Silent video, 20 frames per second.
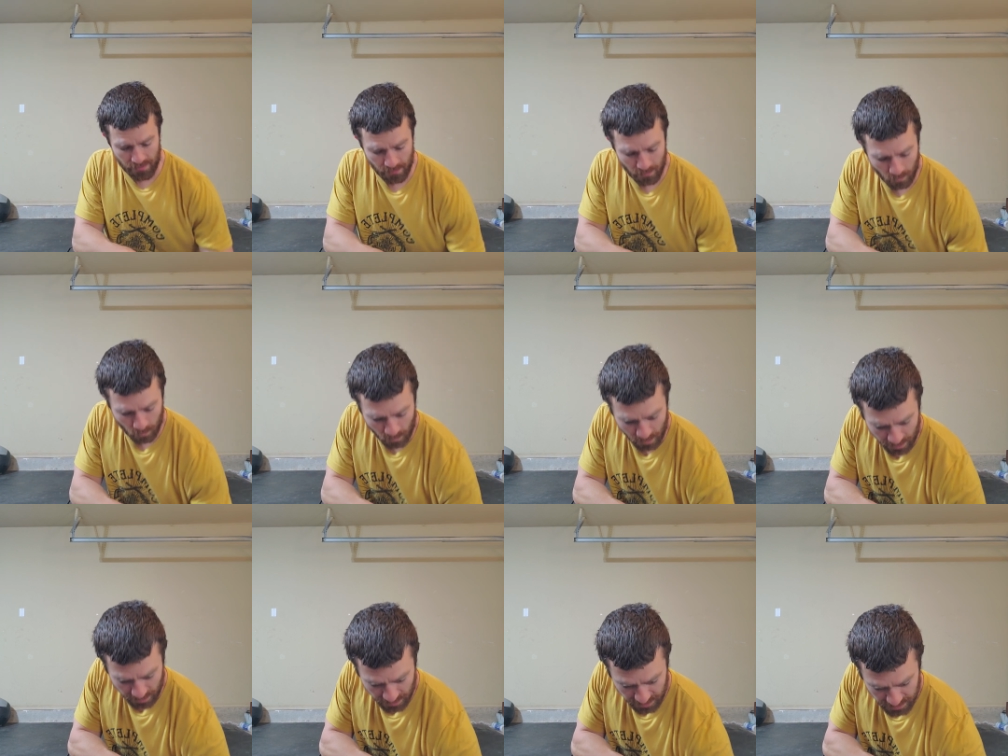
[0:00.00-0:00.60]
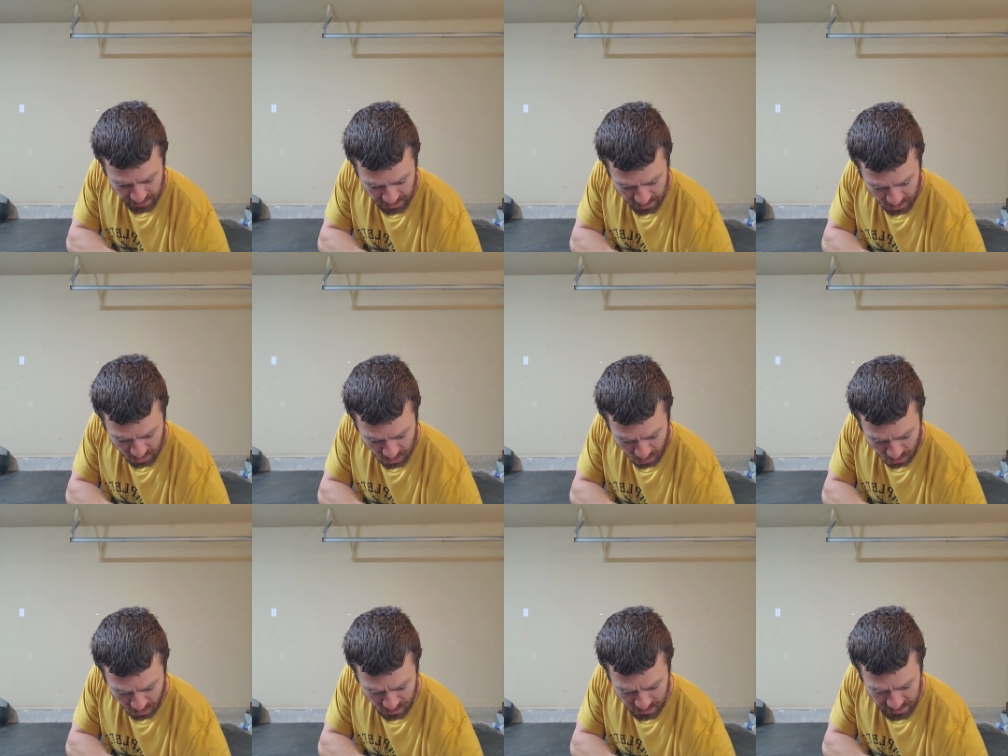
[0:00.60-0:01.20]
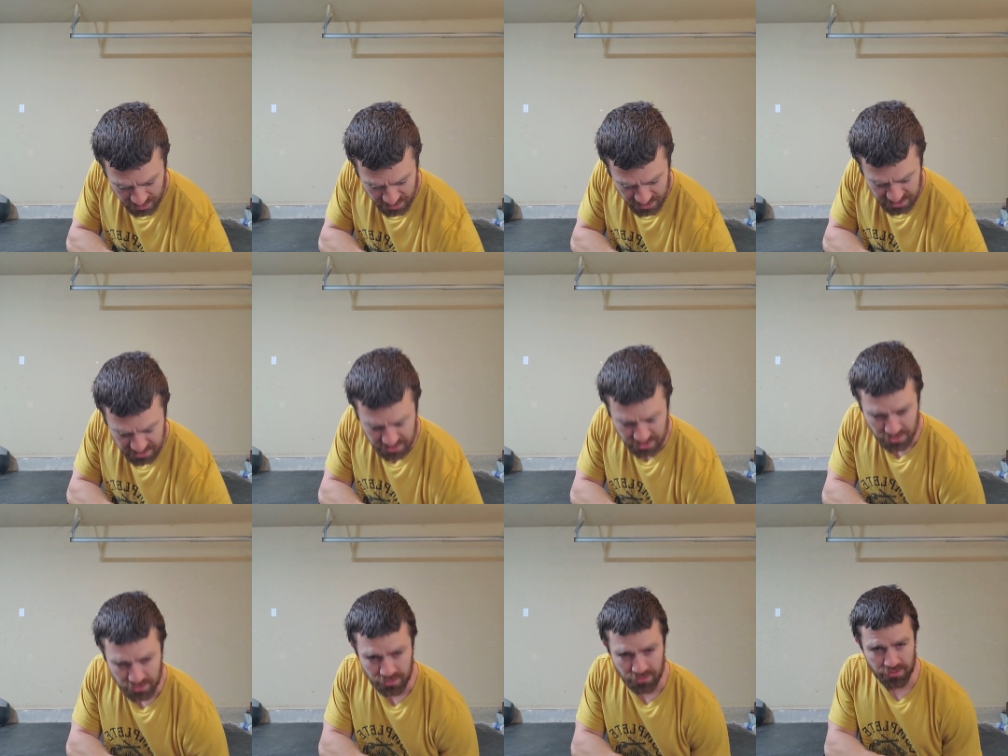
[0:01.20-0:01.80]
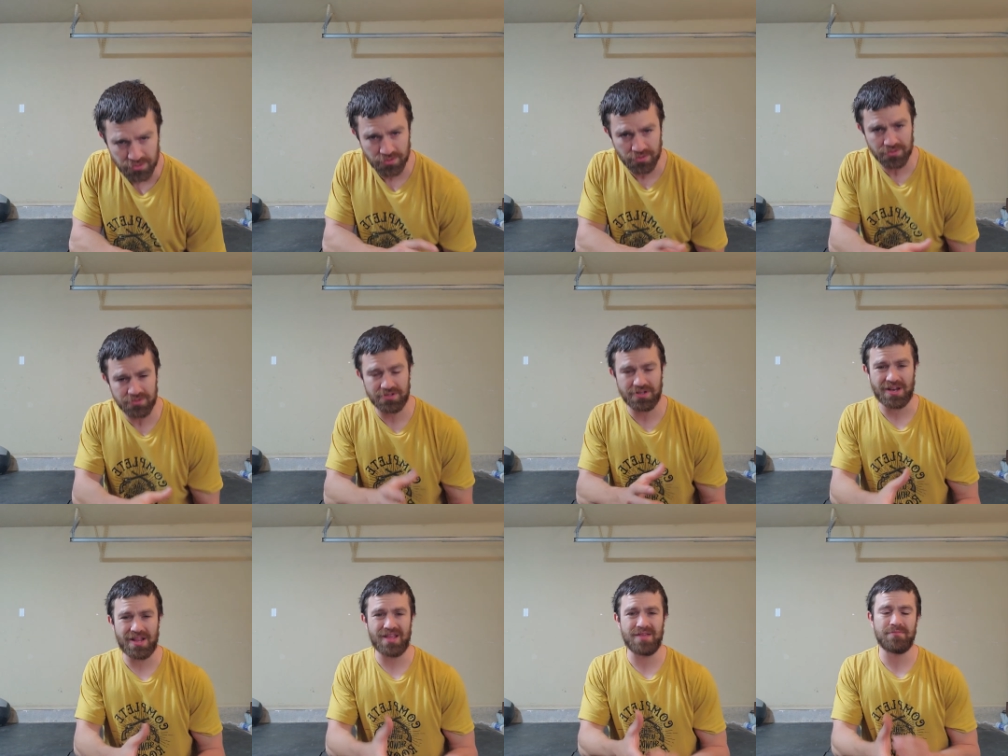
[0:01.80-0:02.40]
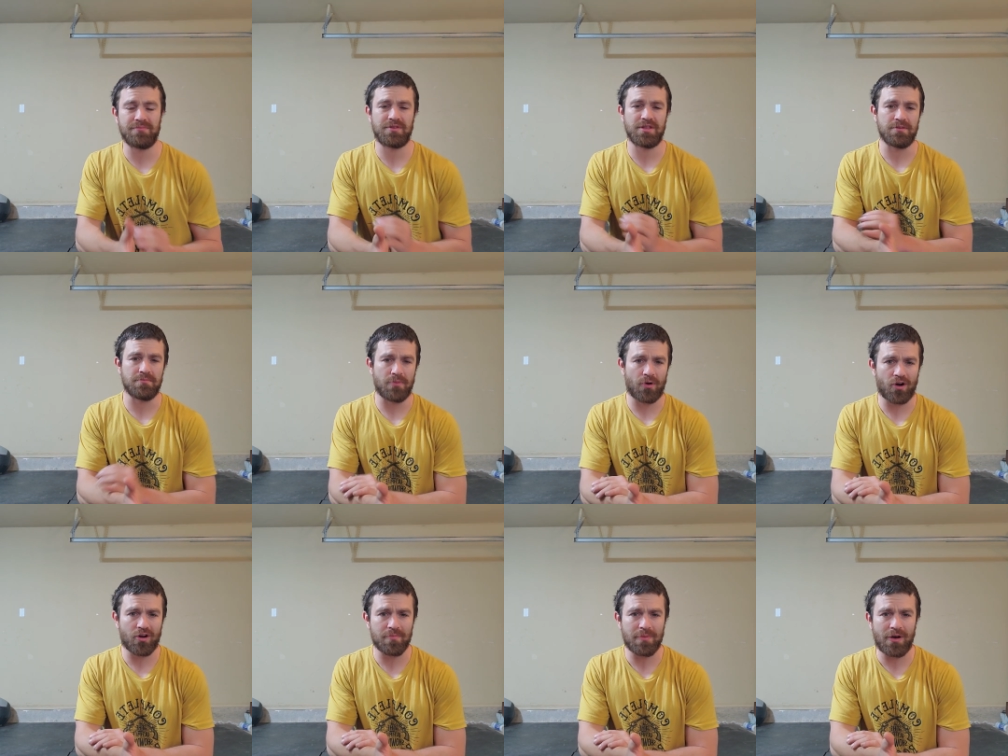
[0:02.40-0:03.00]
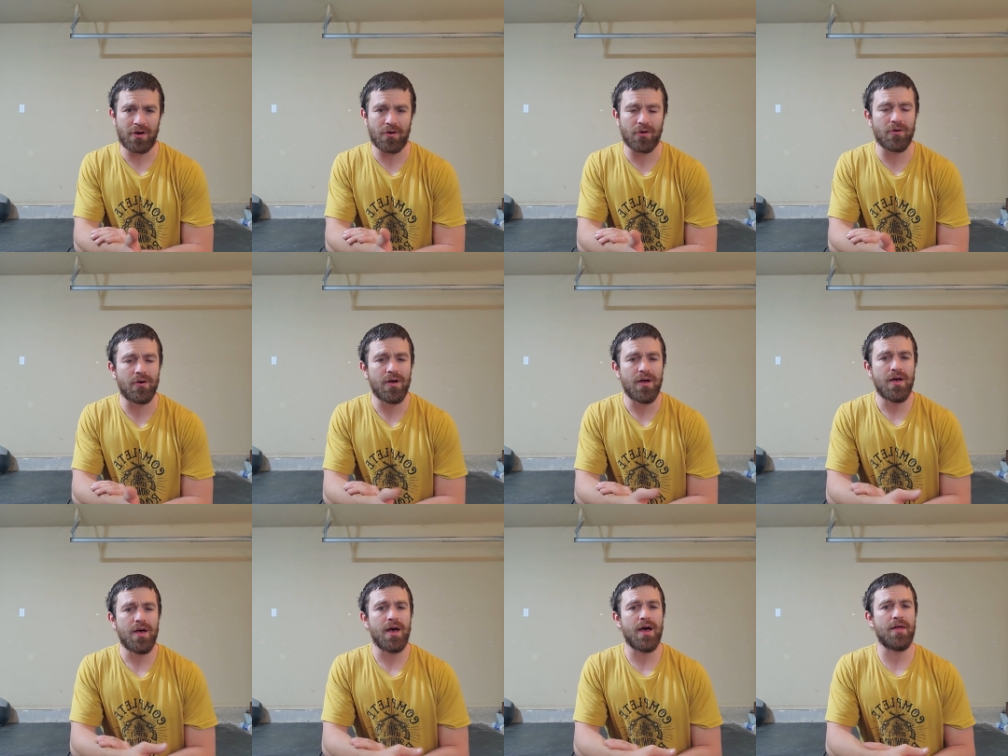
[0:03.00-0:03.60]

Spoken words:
where your goal is to use an empty barbell,